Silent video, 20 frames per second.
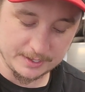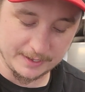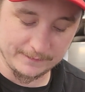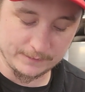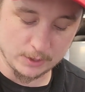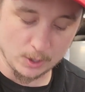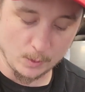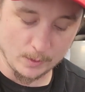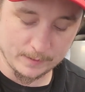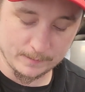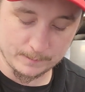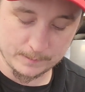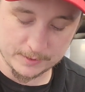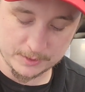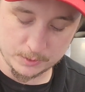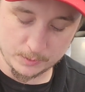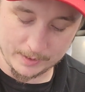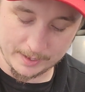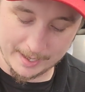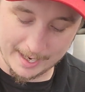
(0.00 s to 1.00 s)
if going
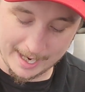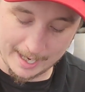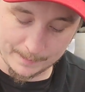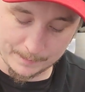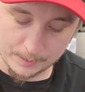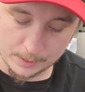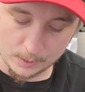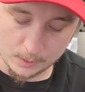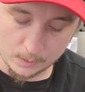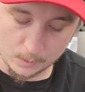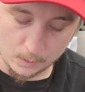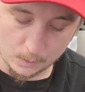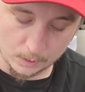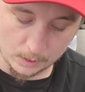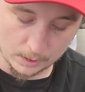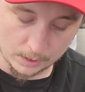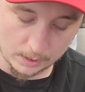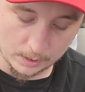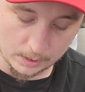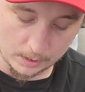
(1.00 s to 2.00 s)
between Apo
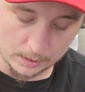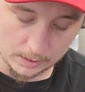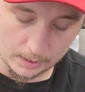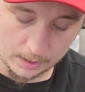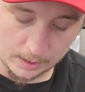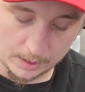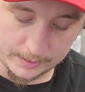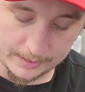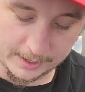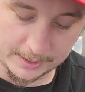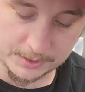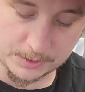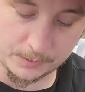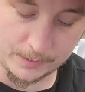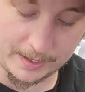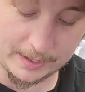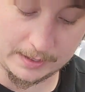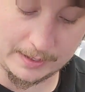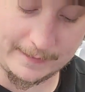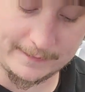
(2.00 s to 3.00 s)
or
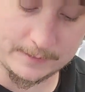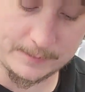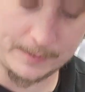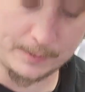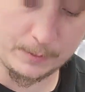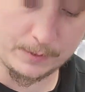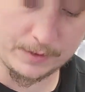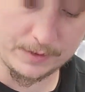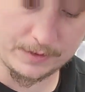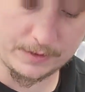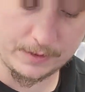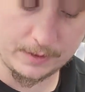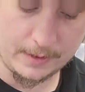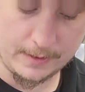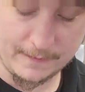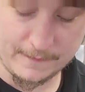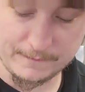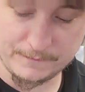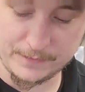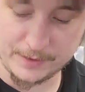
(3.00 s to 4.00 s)
Desiree leaves me with
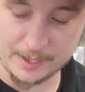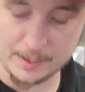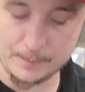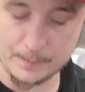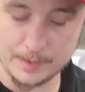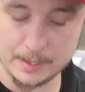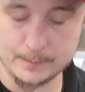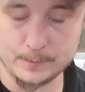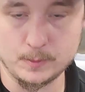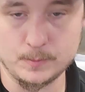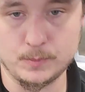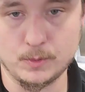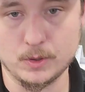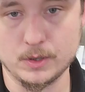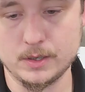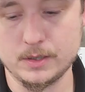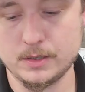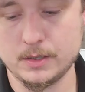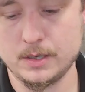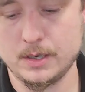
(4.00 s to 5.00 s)
very minimal board,
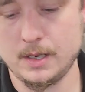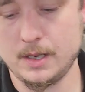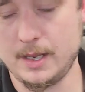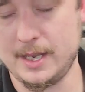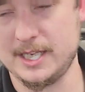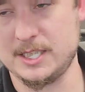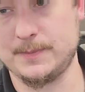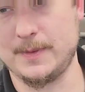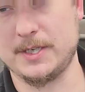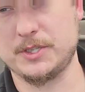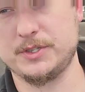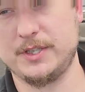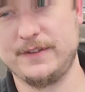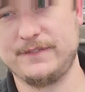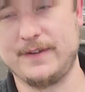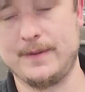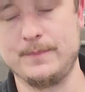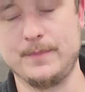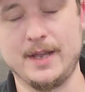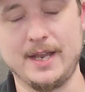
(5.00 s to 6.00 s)
especially if
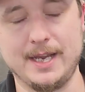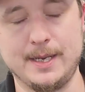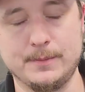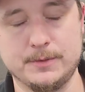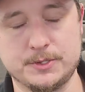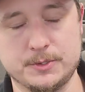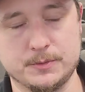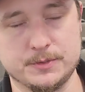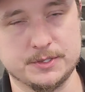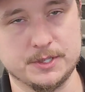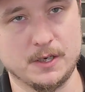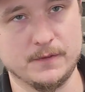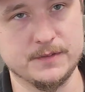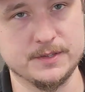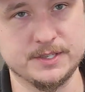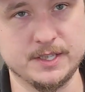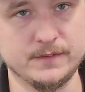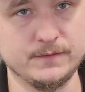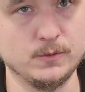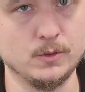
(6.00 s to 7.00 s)
I'm not able to resolve the
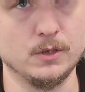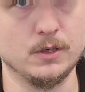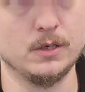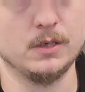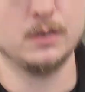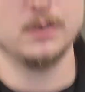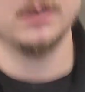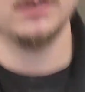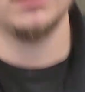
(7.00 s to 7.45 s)
set for it.